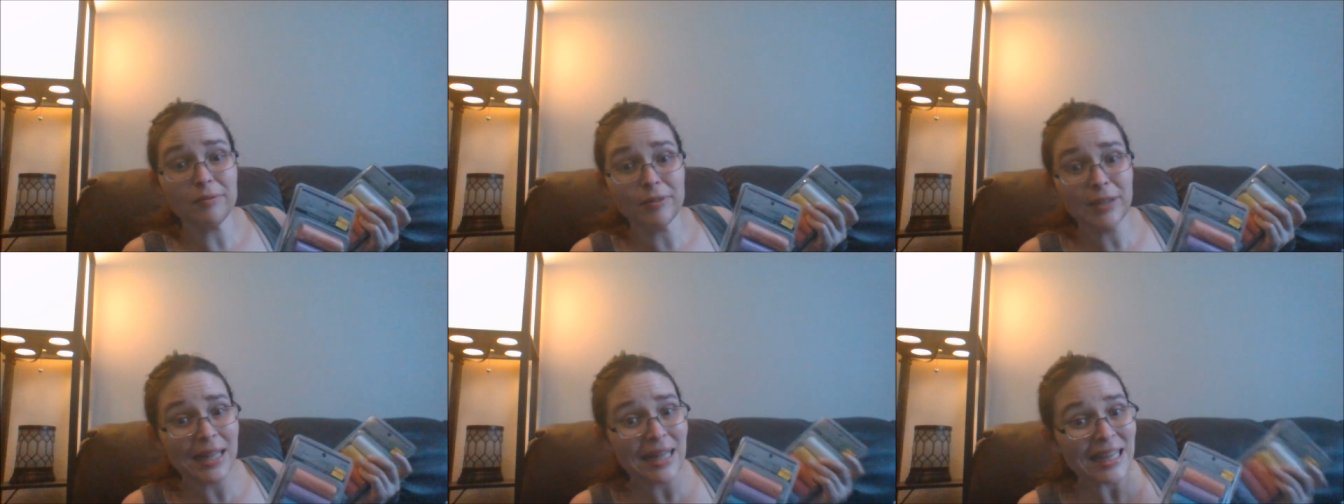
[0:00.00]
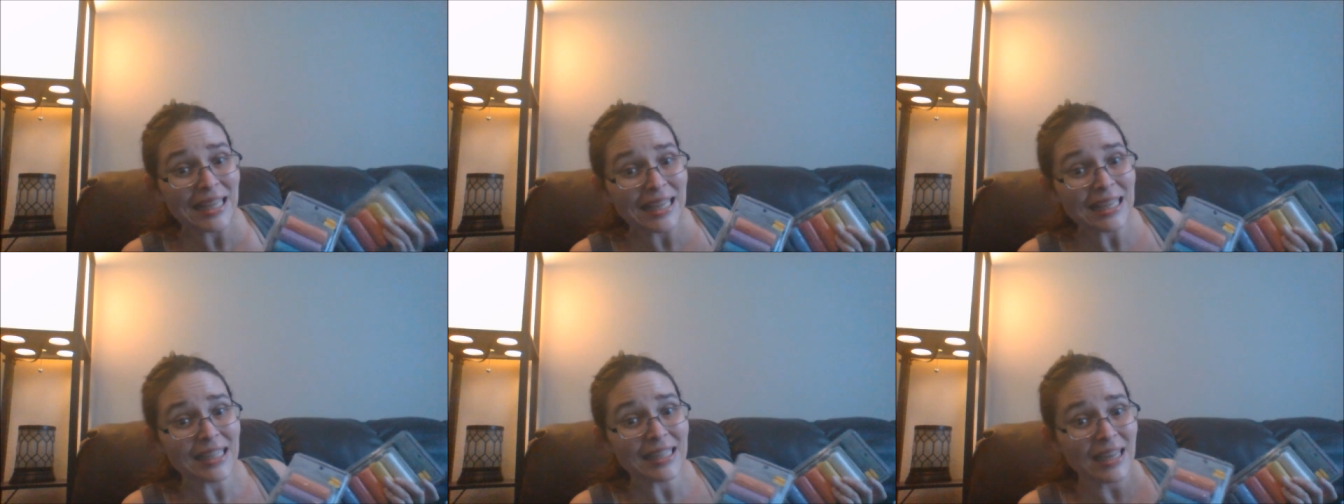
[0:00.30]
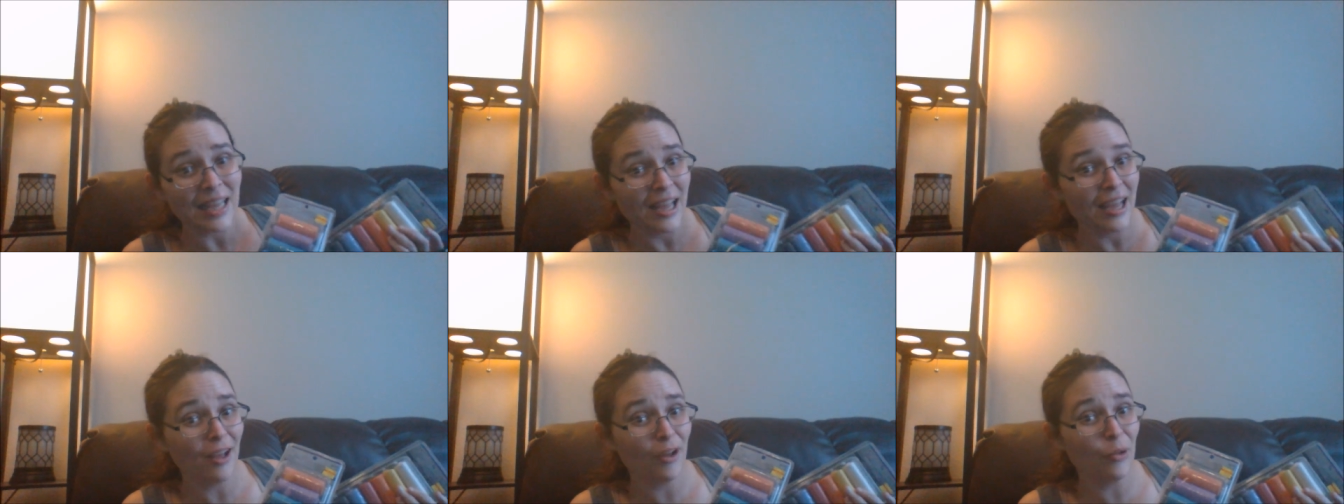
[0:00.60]
have cleaned
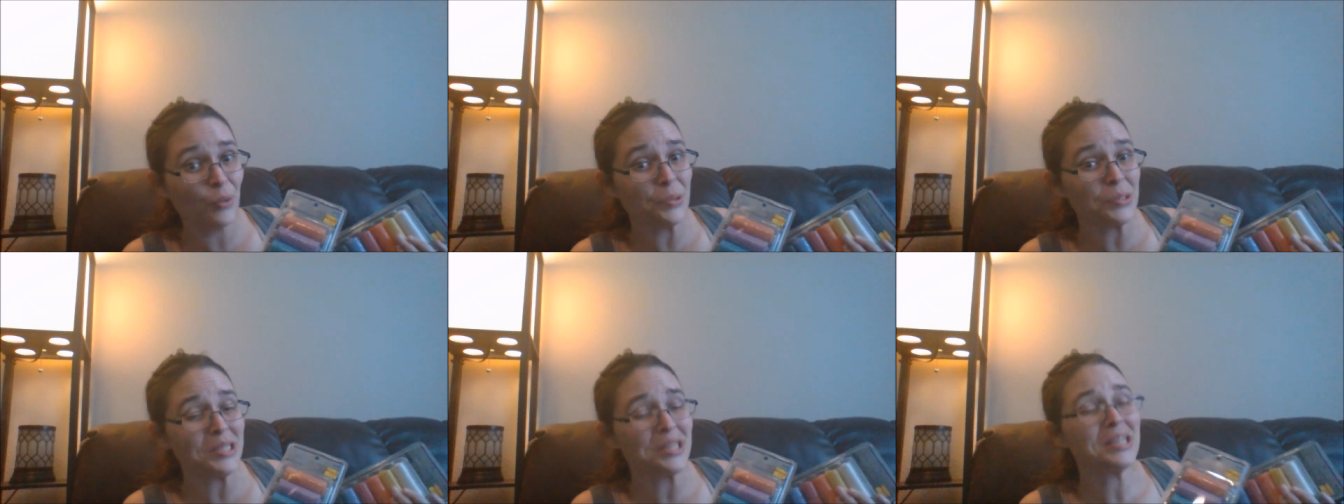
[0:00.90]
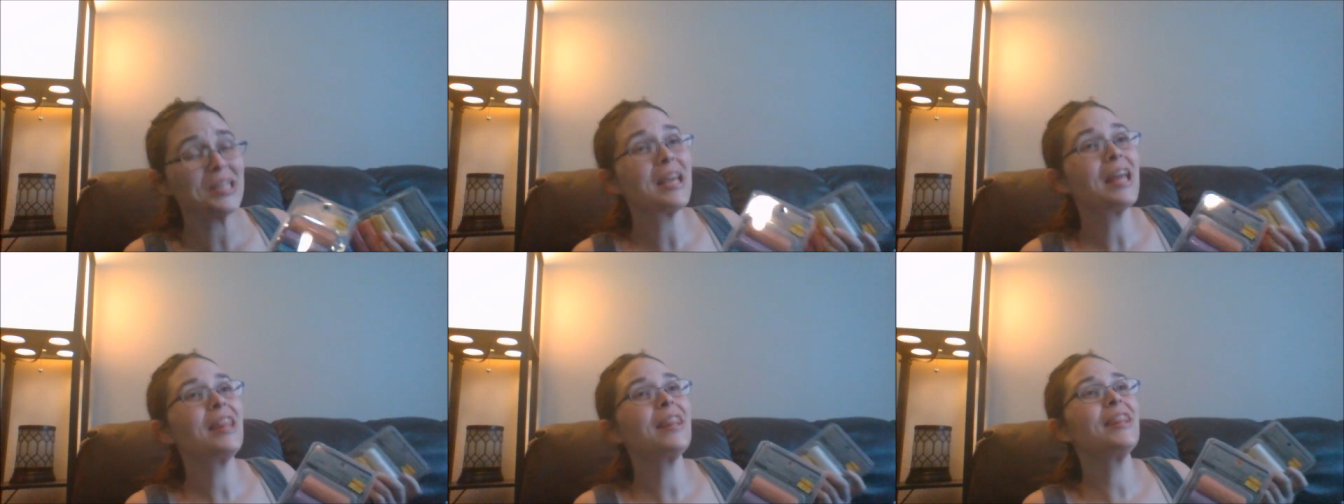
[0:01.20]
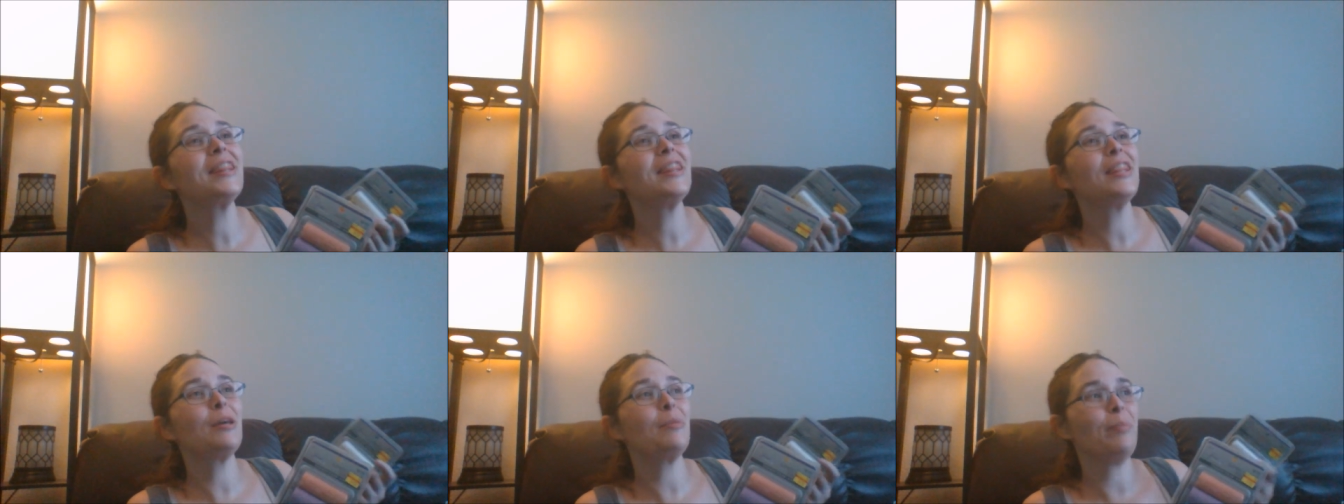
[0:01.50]
out
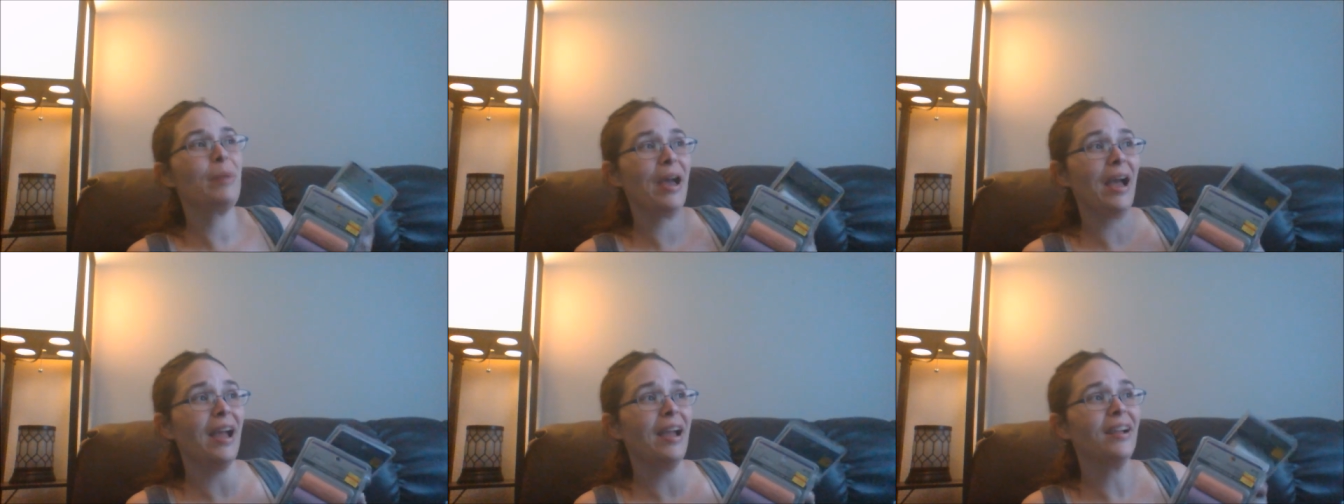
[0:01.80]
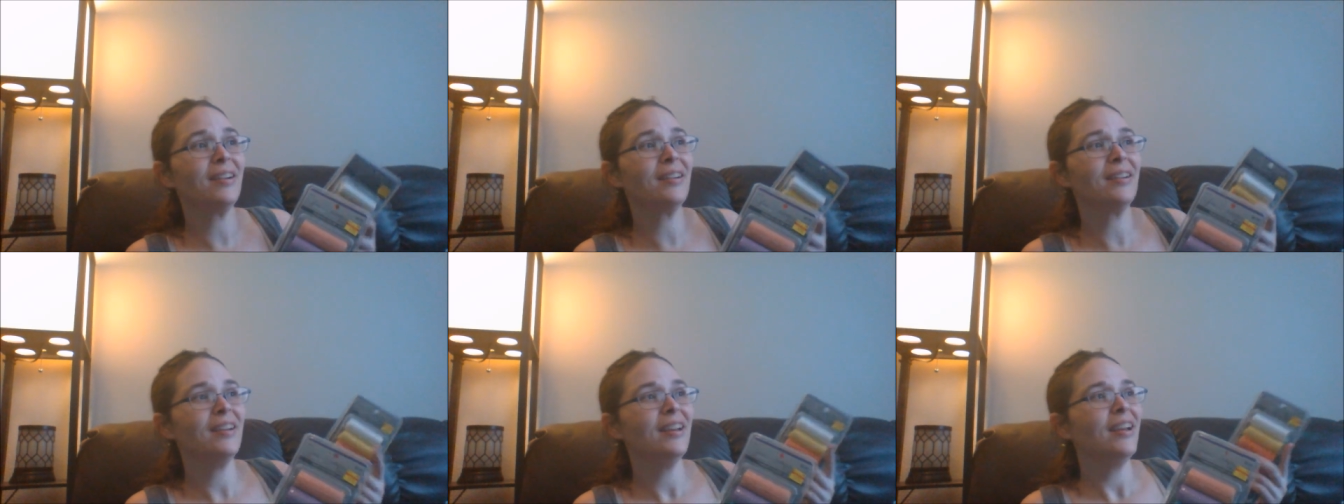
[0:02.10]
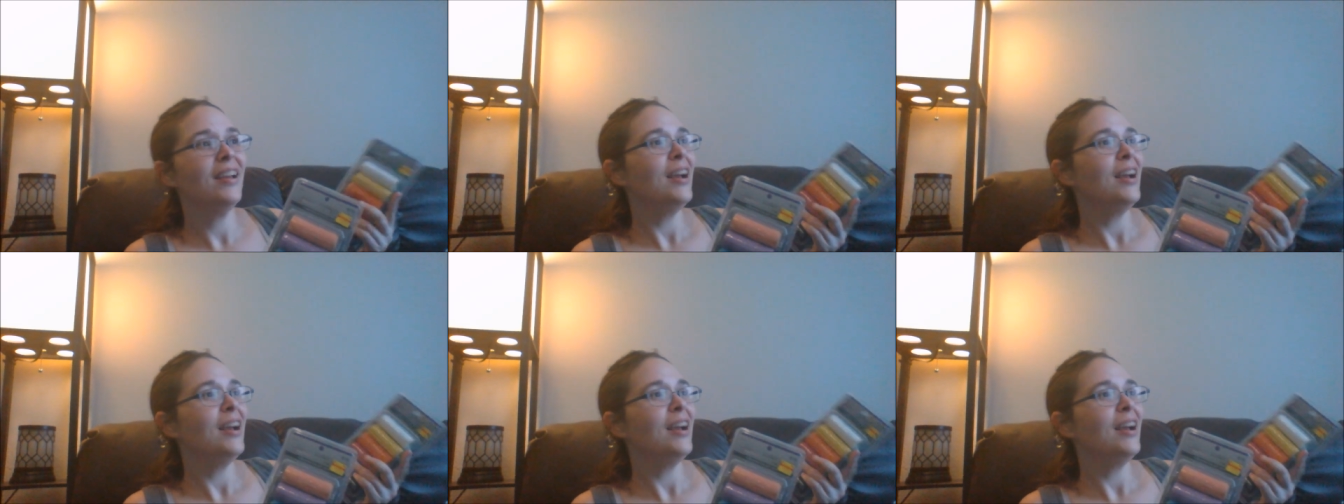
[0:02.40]
the back